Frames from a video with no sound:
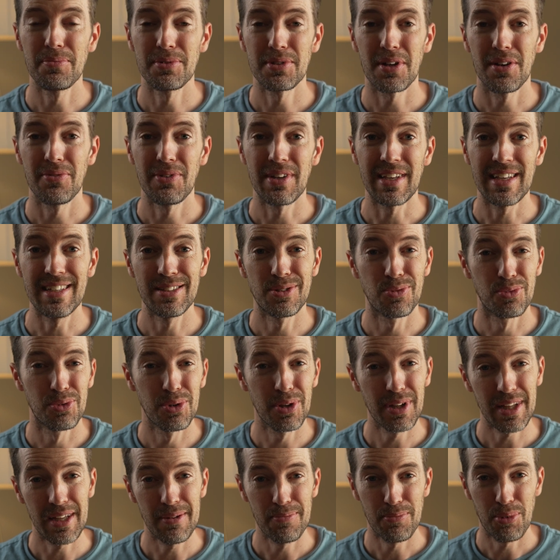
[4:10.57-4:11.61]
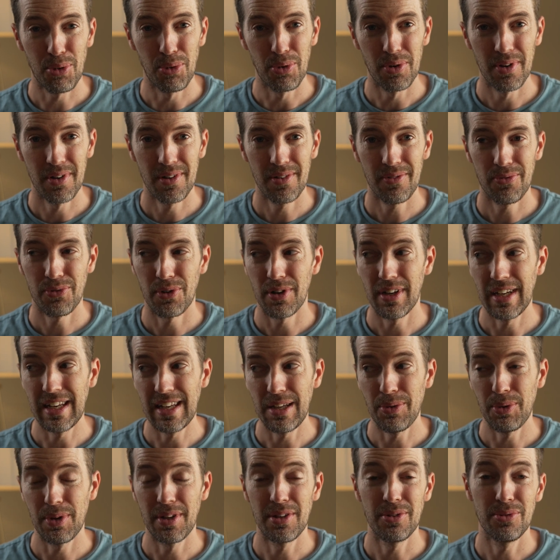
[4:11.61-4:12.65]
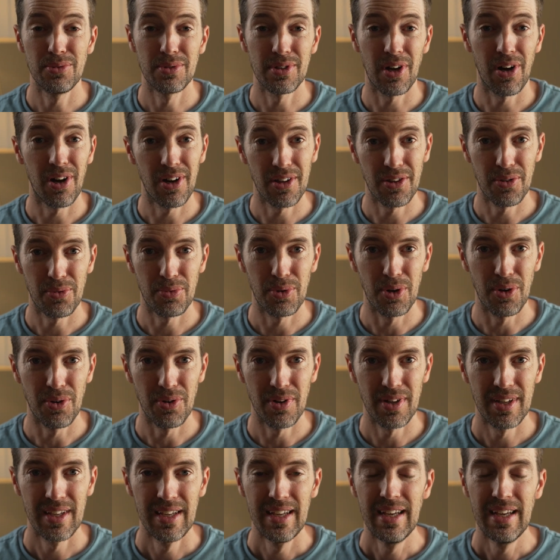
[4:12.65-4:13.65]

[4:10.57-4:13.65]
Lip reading: solving is really important for anyone who's on the road.